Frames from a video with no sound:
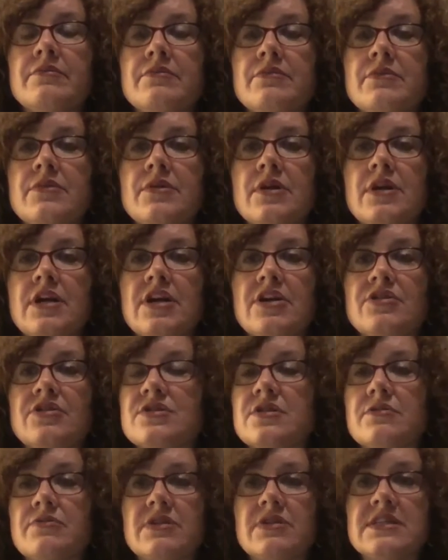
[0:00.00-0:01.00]
here's
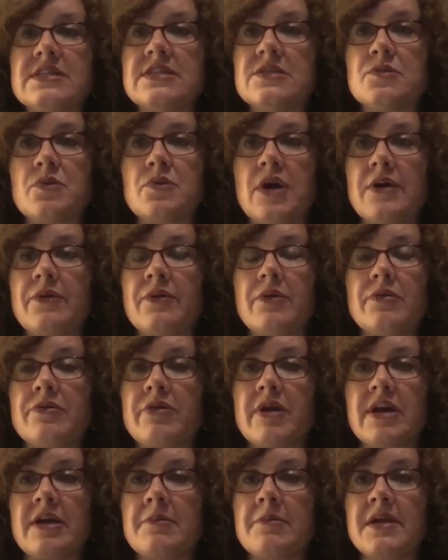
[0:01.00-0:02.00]
the reasons why we would
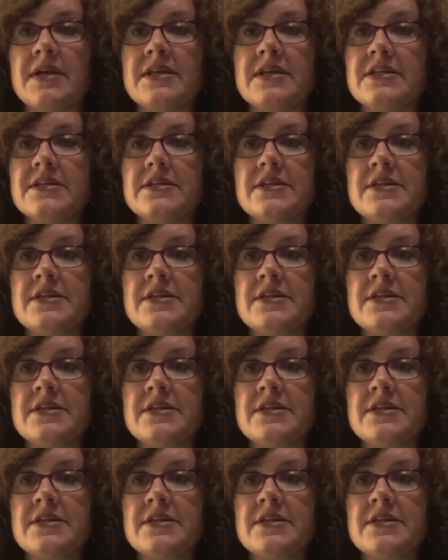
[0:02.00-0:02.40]
recommend it.